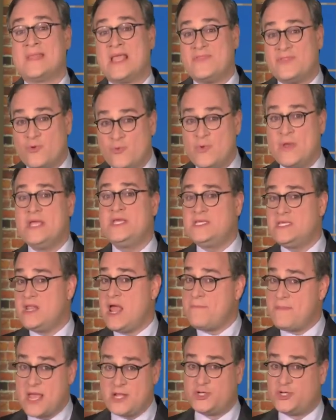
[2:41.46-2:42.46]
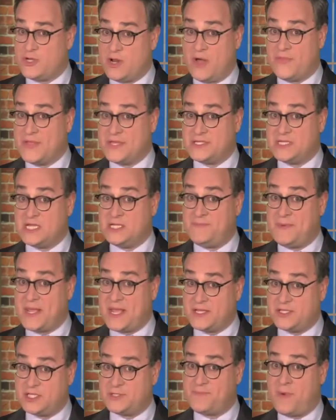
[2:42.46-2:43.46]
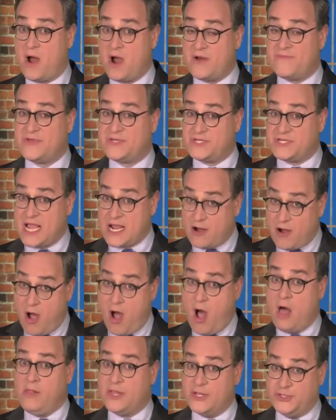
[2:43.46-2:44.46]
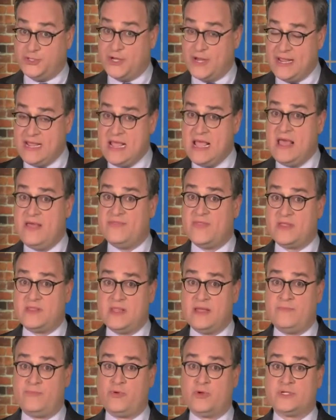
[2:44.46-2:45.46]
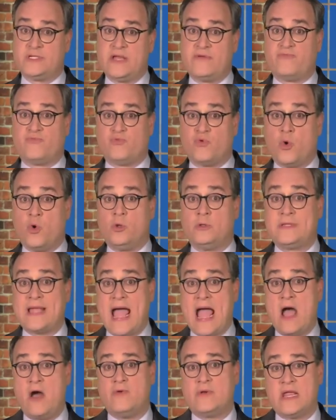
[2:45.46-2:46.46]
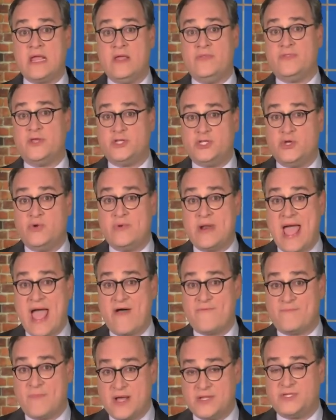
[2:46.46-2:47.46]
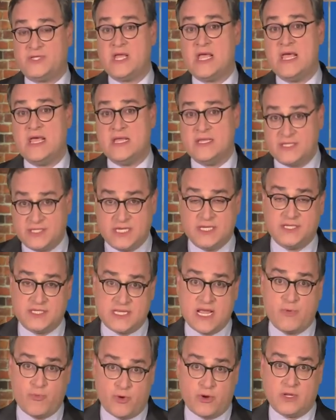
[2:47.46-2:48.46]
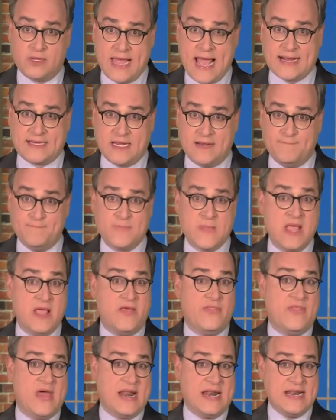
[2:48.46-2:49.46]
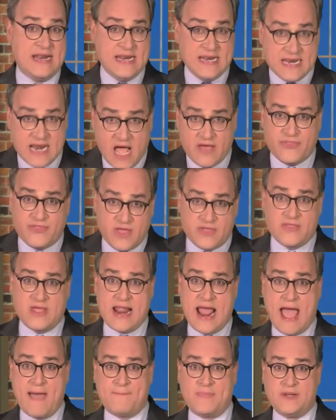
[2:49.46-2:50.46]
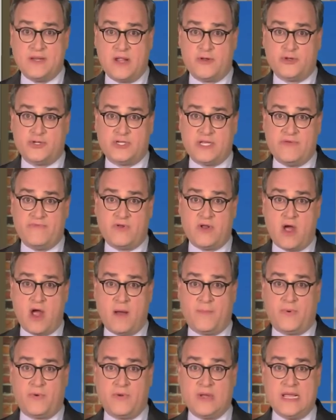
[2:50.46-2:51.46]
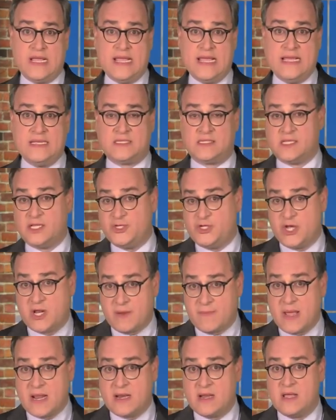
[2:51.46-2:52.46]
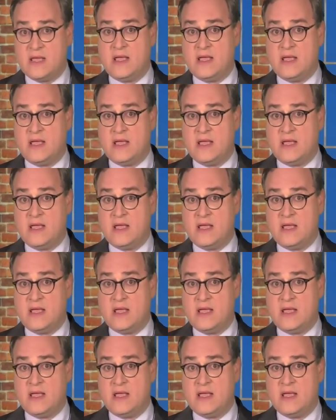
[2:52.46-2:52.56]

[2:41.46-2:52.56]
The reason I mention all this is because it's part of a psychology the liberals have rolled out in the two and a half months since they were elected that nothing that happened under Stephen Harper is legitimate,